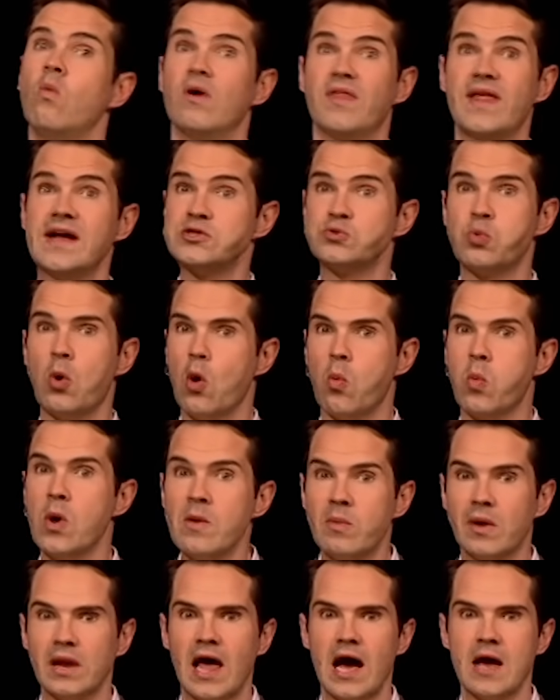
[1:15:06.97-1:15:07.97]
Well, that's what
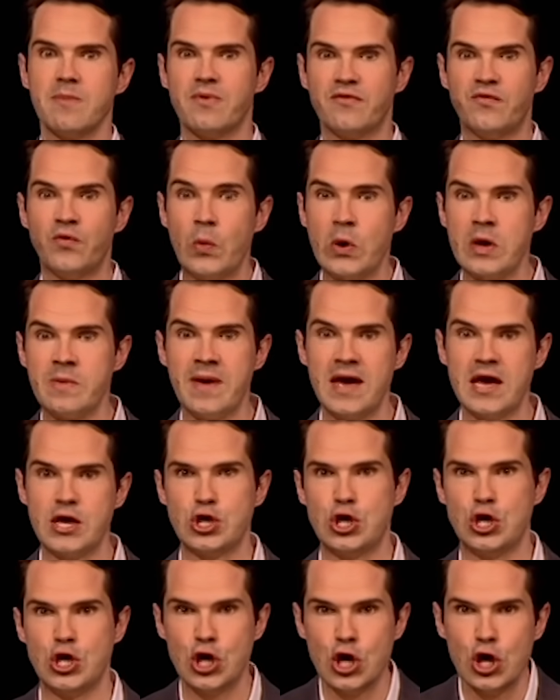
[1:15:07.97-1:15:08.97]
we were like before we
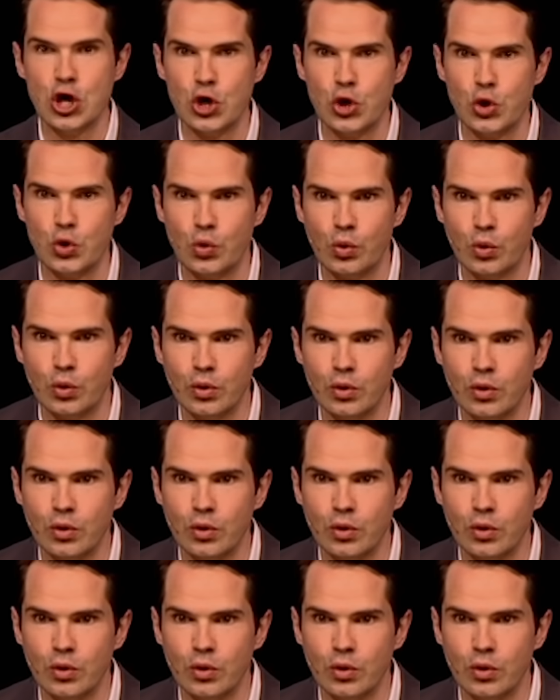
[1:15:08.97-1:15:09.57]
met you.